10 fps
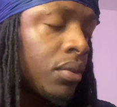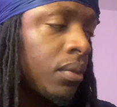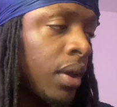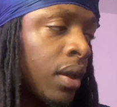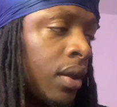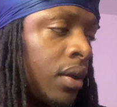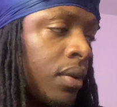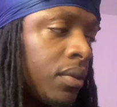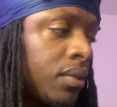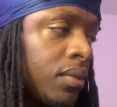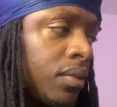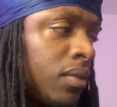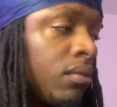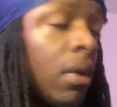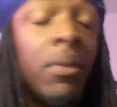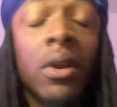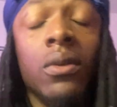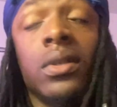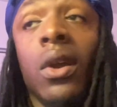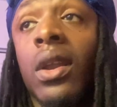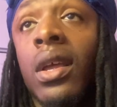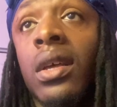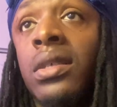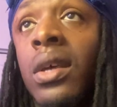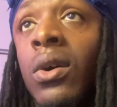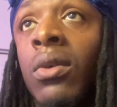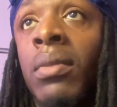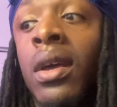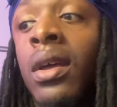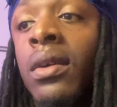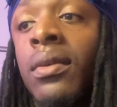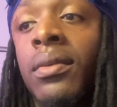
Man, my brother was 30 years old, man.